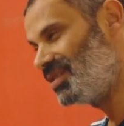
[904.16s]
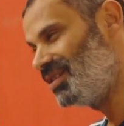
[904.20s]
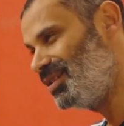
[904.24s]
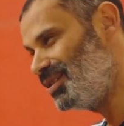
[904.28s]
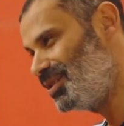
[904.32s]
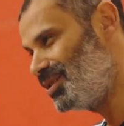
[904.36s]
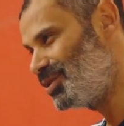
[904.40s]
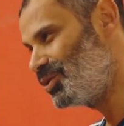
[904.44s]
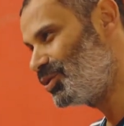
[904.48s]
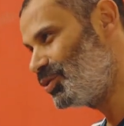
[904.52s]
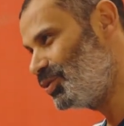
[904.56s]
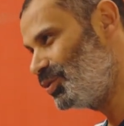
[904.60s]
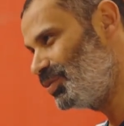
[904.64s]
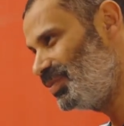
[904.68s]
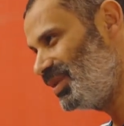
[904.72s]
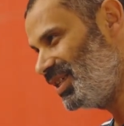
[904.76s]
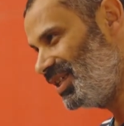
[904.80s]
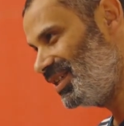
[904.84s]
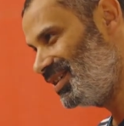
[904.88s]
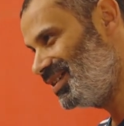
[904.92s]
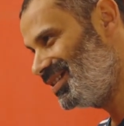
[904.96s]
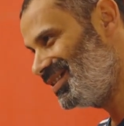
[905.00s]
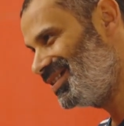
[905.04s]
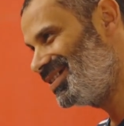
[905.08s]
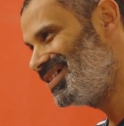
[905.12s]
needs to
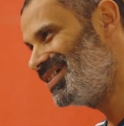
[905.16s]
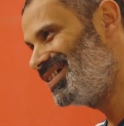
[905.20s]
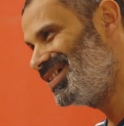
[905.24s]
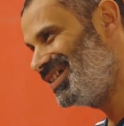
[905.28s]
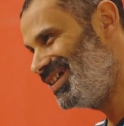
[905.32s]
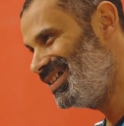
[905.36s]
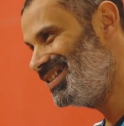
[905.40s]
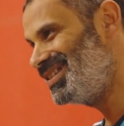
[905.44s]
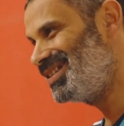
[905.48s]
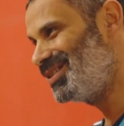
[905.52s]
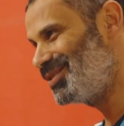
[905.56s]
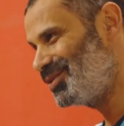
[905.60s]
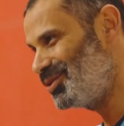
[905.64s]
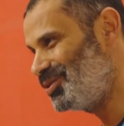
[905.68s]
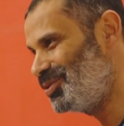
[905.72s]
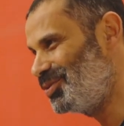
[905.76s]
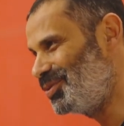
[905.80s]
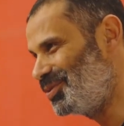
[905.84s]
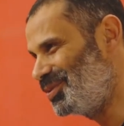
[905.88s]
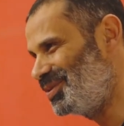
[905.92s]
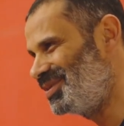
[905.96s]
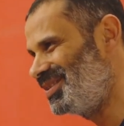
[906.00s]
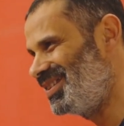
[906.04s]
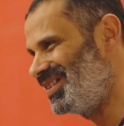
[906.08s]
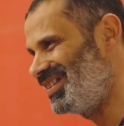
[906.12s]
be heated too.
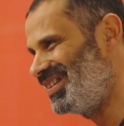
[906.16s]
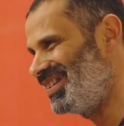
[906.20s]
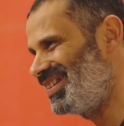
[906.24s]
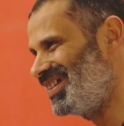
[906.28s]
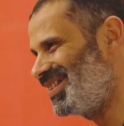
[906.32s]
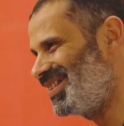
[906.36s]
Right.